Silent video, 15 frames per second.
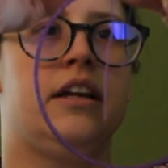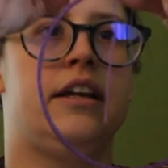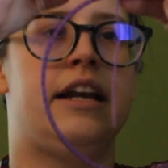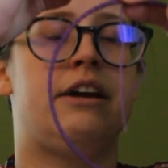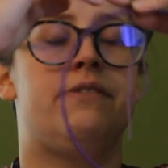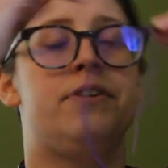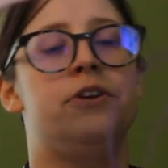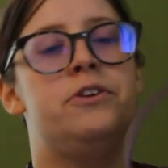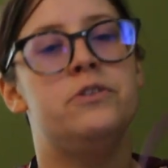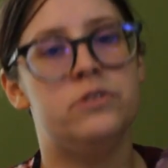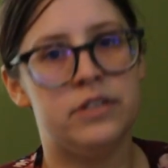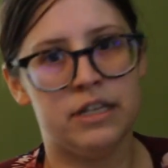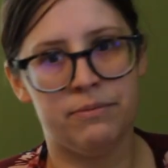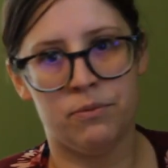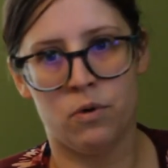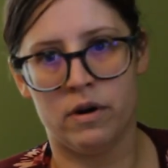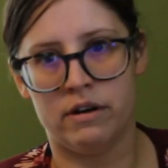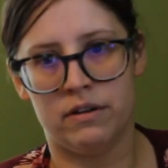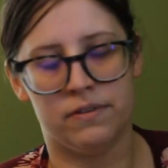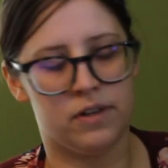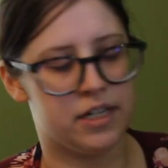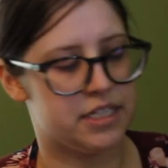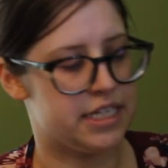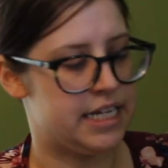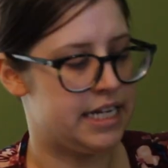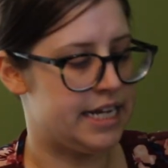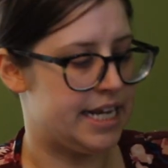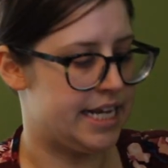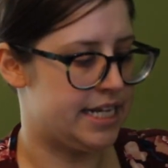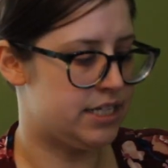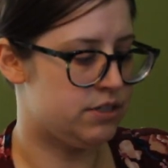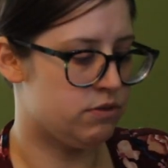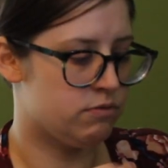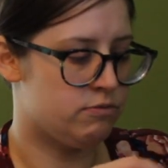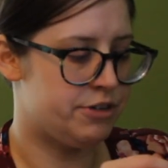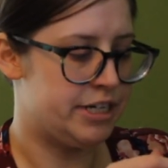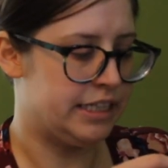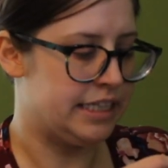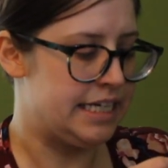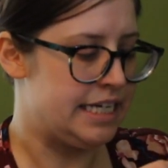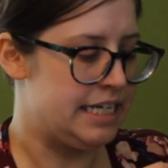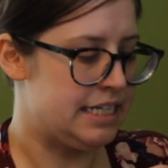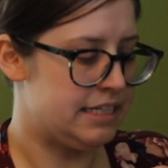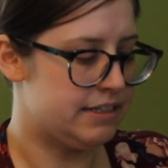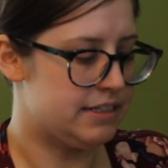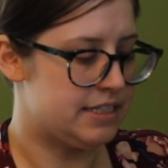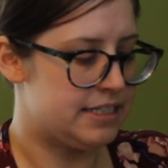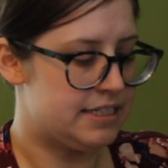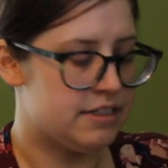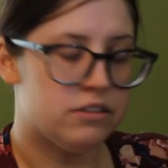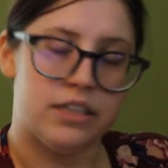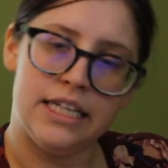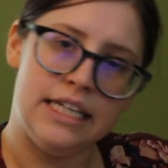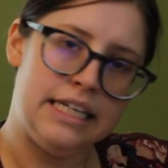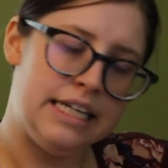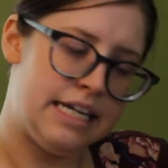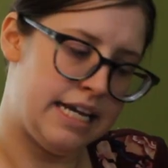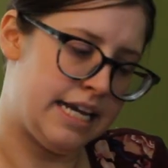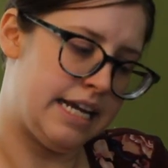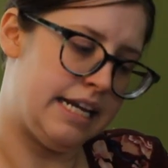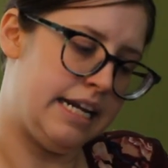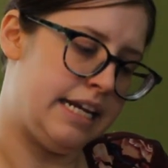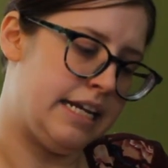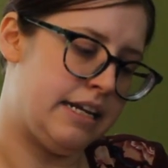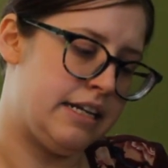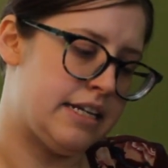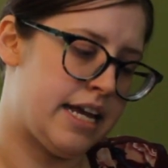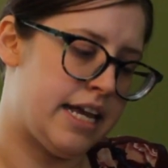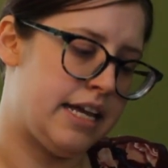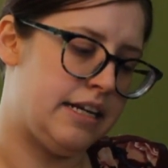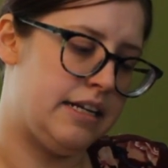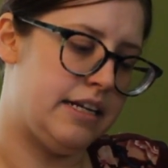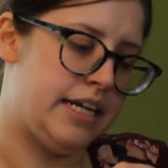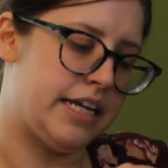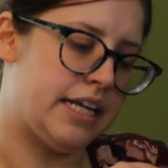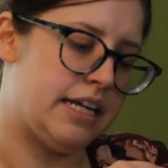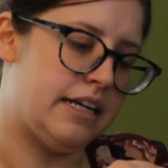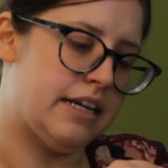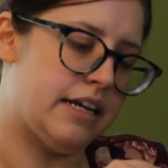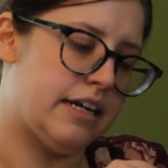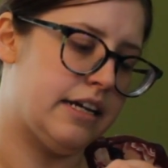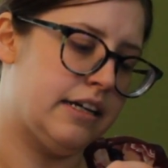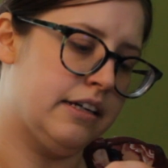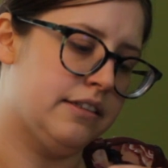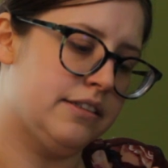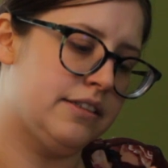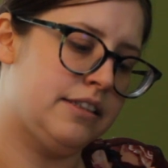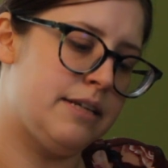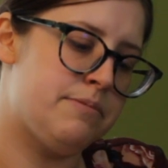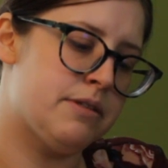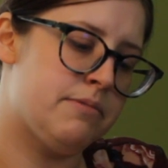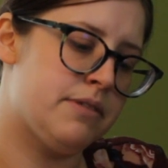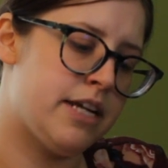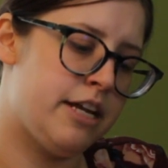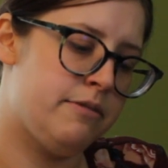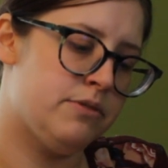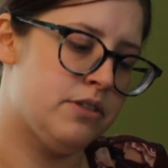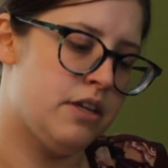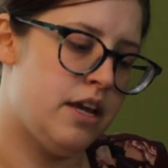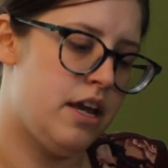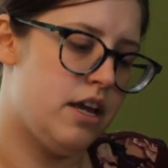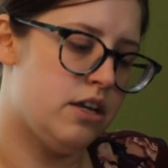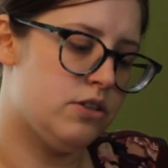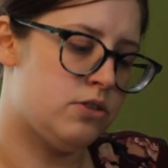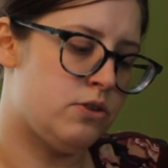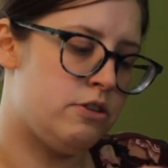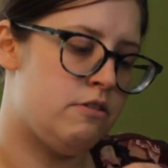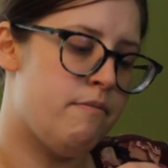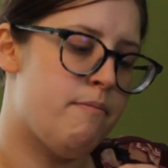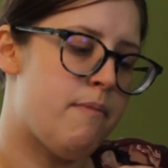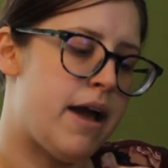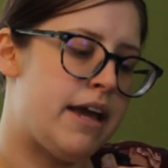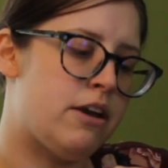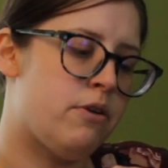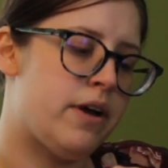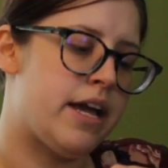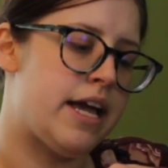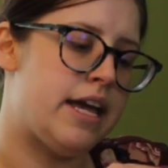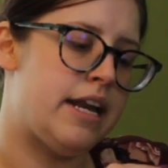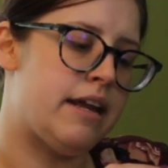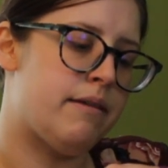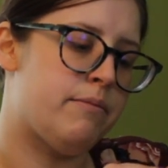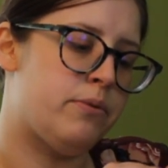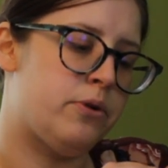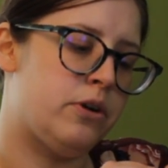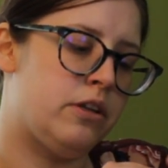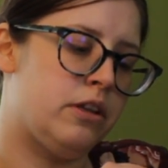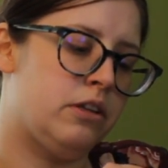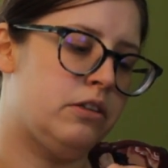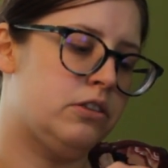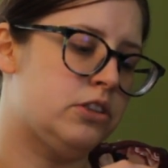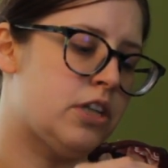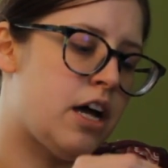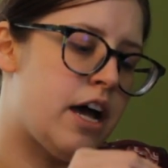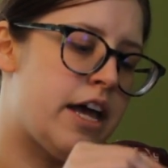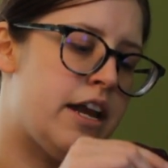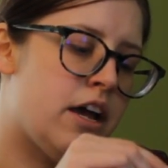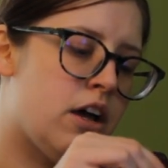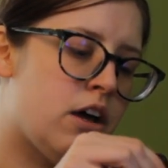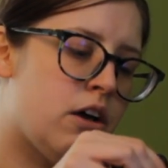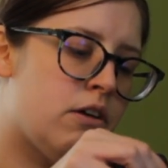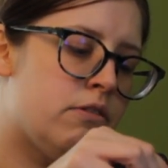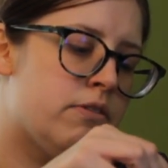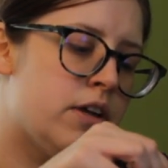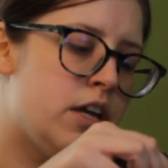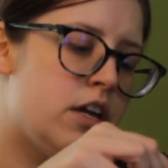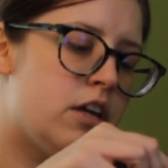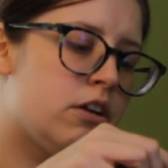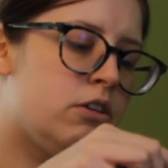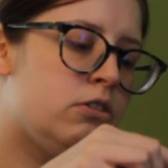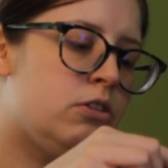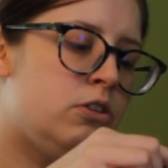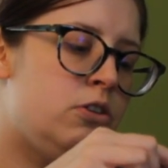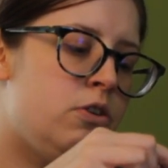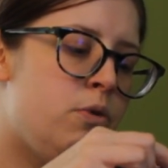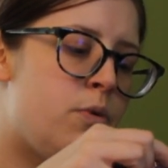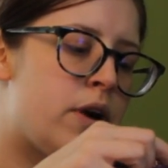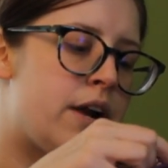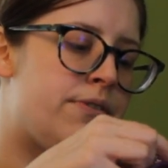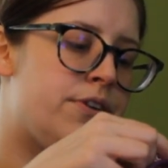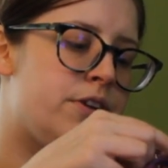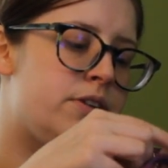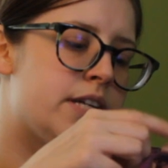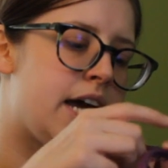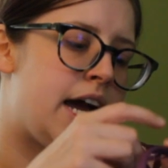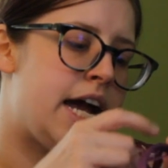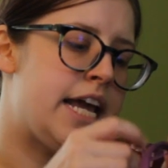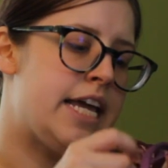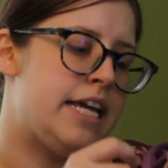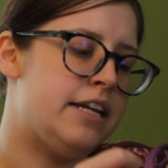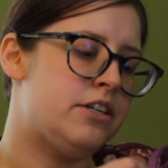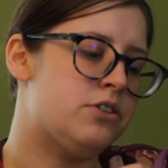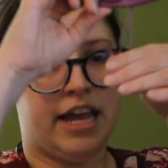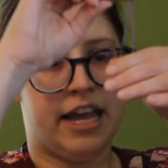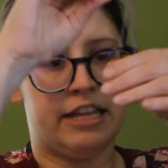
Now if you're using embroidery floss, it is really silky and it can slip sometimes. So you might go ahead and put a little dot of glue wherever you tie it.